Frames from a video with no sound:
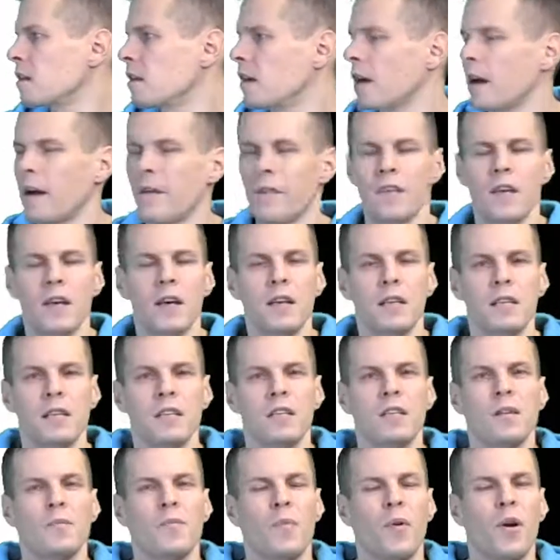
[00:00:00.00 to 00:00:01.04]
and text is
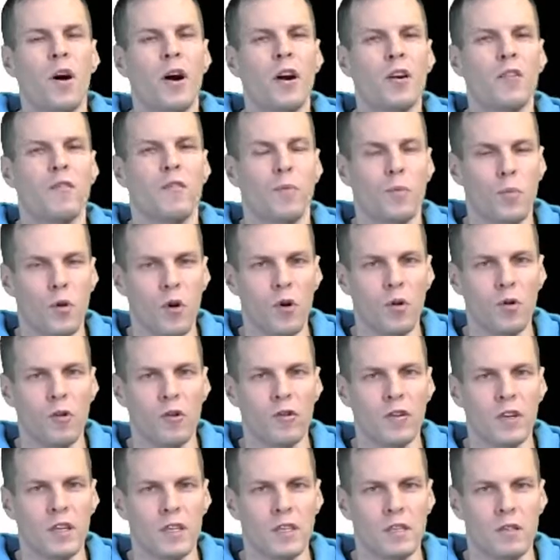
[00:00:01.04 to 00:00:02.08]
a part of a broader
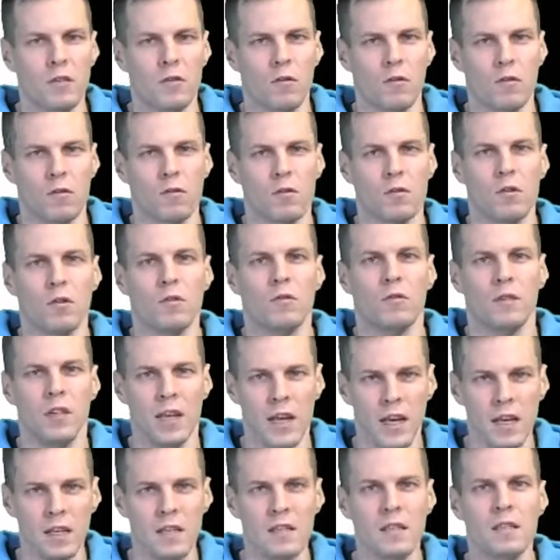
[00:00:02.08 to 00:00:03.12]
discourse. So
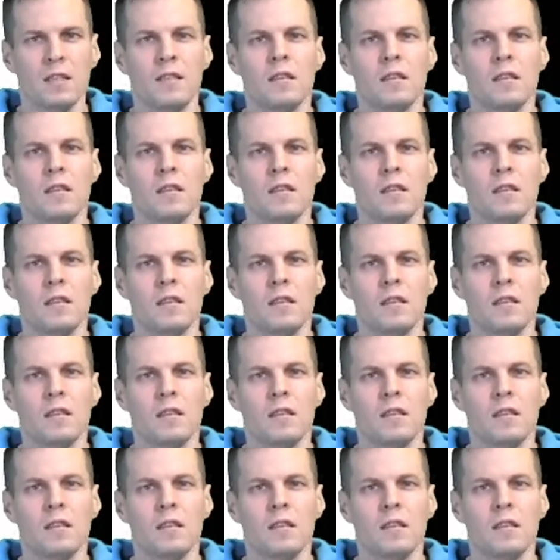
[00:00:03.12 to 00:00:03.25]
text,